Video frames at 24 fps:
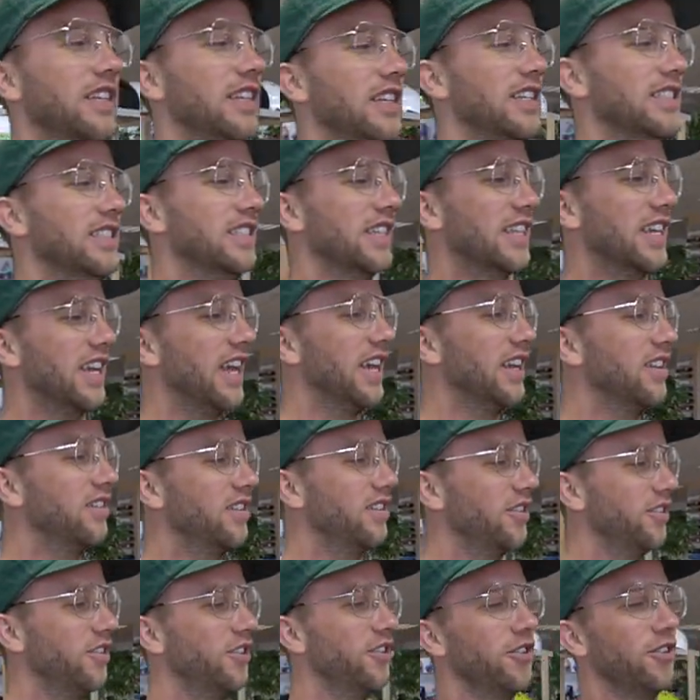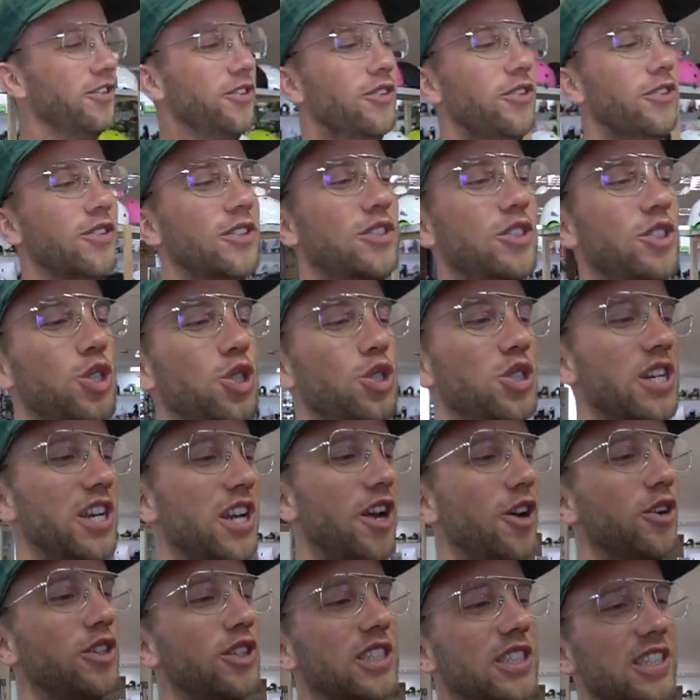is the K2
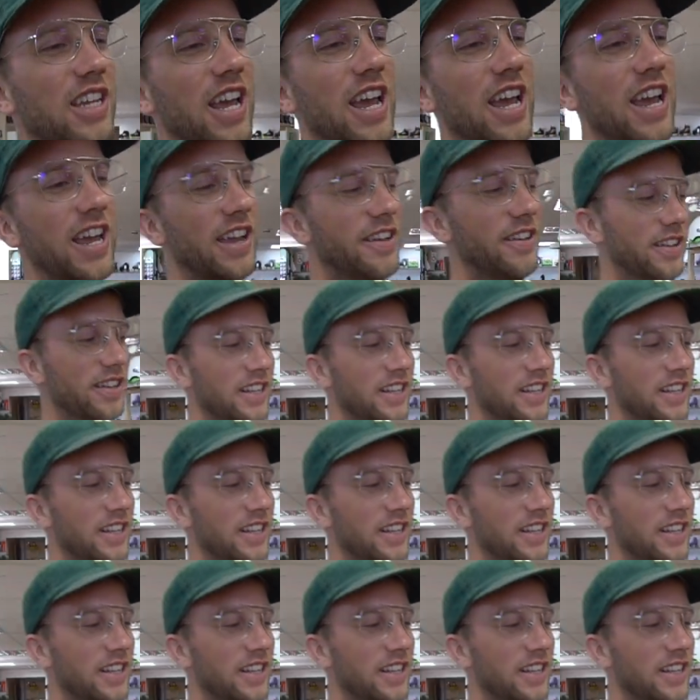Trio skate.